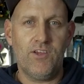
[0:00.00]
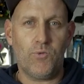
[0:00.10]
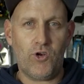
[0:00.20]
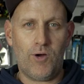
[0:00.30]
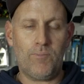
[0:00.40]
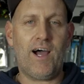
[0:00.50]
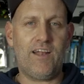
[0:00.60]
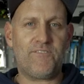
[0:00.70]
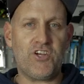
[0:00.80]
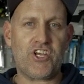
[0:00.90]
When I'm
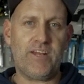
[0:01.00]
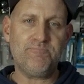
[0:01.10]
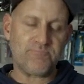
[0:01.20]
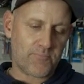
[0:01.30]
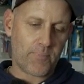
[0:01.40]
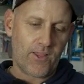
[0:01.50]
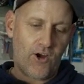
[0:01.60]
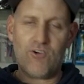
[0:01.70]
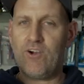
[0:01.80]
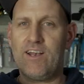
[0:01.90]
marlin fishing,
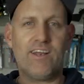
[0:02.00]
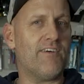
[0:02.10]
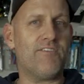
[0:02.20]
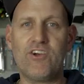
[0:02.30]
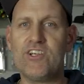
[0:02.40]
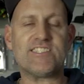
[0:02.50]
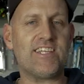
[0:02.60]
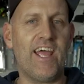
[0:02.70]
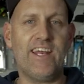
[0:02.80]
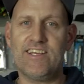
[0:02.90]
I run a very
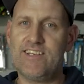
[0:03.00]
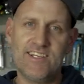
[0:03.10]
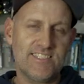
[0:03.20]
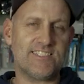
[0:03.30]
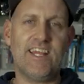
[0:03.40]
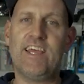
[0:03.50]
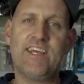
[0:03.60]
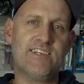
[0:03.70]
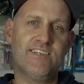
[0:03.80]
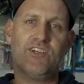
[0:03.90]
standard
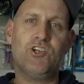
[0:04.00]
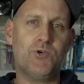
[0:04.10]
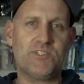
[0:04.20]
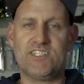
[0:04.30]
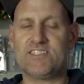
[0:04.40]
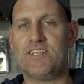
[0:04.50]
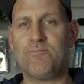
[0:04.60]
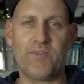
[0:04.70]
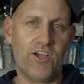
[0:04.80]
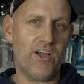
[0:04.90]
staggered lure
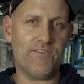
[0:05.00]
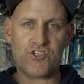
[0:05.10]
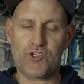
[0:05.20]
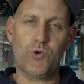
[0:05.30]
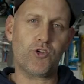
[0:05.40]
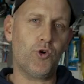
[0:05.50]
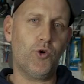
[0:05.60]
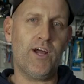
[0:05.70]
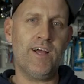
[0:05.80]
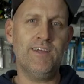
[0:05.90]
system. I have a short
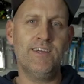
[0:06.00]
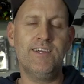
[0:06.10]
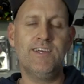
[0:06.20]
corner,